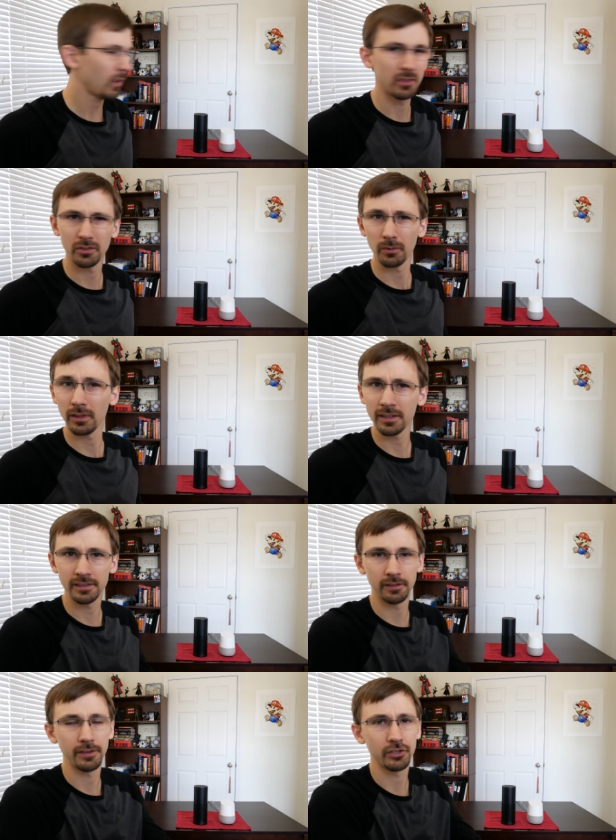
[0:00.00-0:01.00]
So
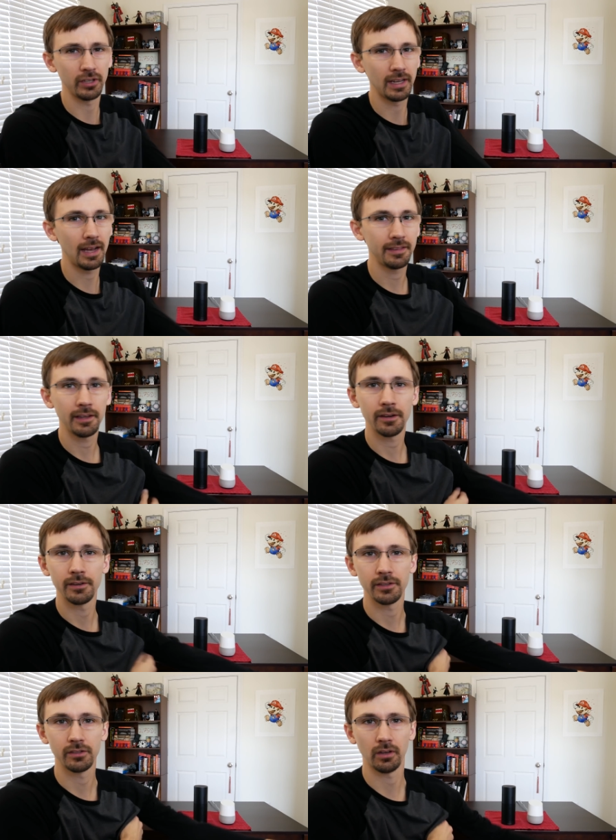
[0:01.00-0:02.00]
Alexa eventually got there. It
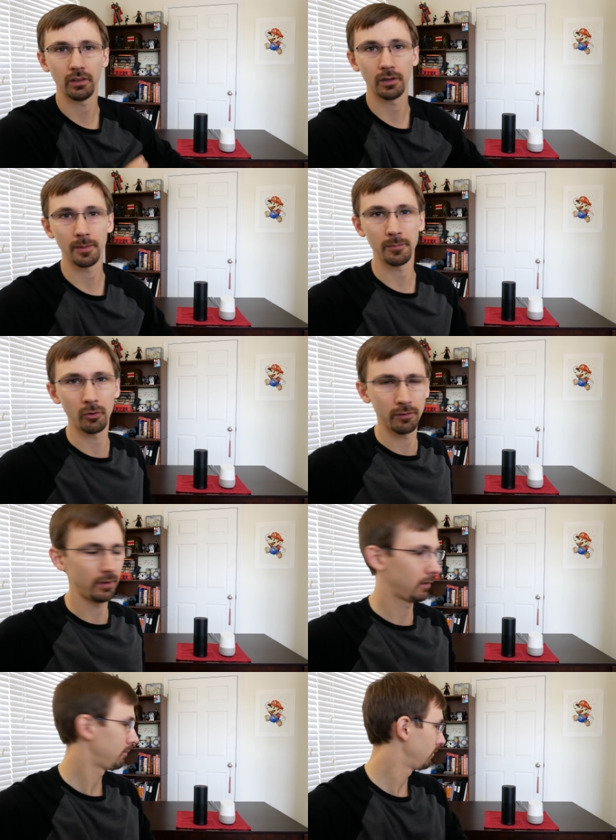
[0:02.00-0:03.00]
just took a little bit more of
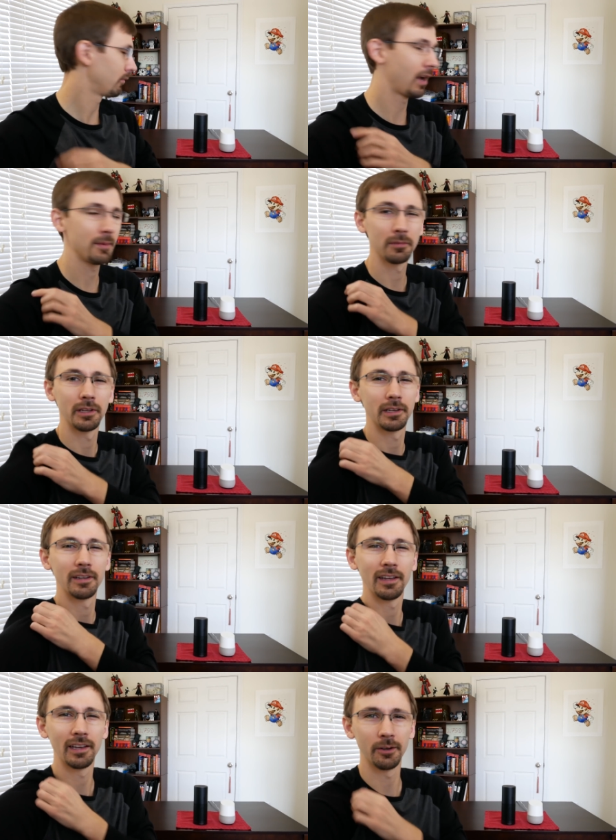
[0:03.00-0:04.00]
a
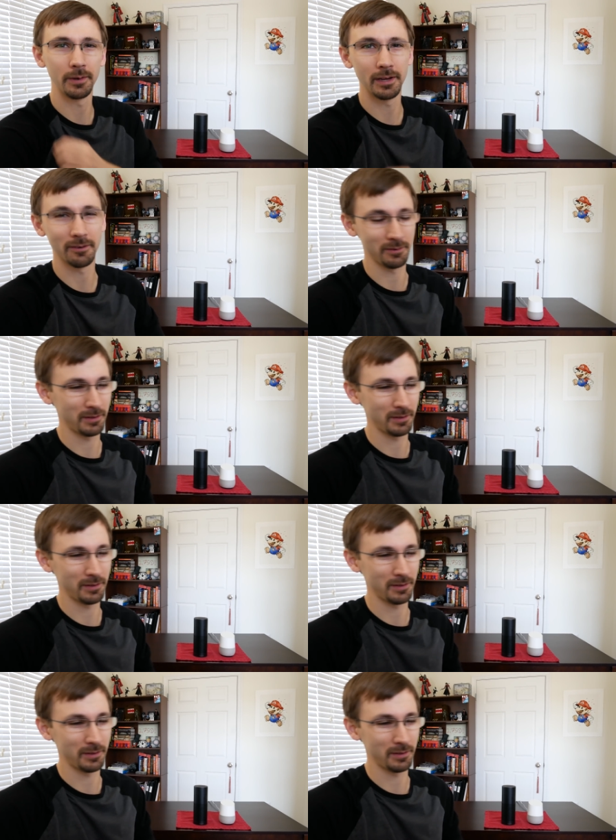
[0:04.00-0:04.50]
rambling, incoherent